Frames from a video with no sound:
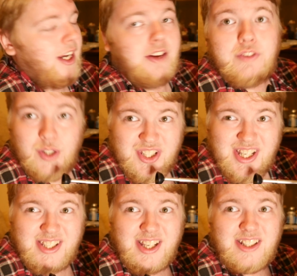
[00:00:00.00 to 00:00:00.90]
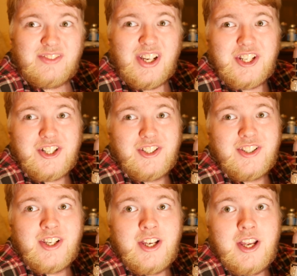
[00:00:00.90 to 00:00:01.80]
for Six Sick Adventures
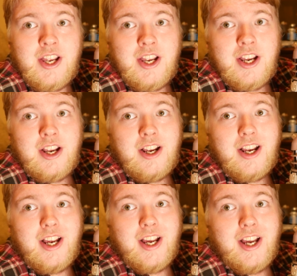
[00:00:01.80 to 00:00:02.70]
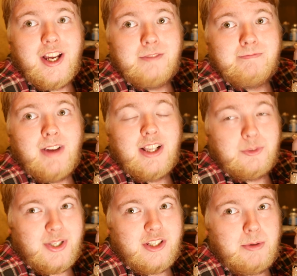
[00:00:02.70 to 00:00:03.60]

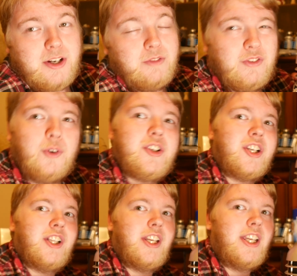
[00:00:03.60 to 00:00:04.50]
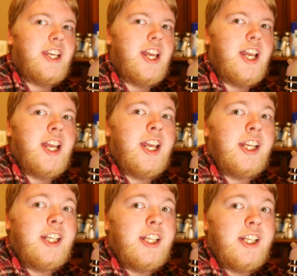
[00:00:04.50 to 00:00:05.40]
Halloween special. Unfortunately,
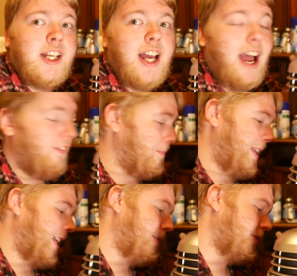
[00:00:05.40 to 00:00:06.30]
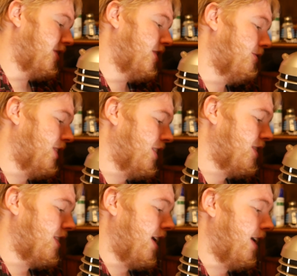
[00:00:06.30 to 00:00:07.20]
I haven't been able to do
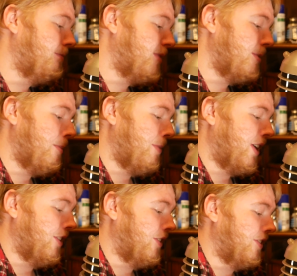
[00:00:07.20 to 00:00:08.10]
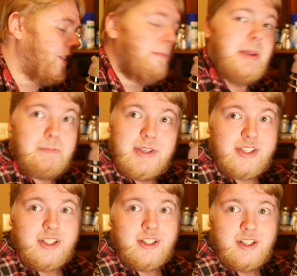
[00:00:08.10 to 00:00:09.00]
this simply because I've been
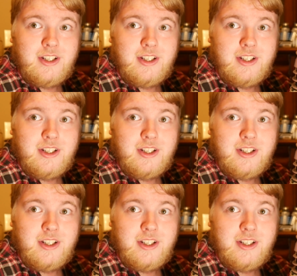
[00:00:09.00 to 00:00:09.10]
busy,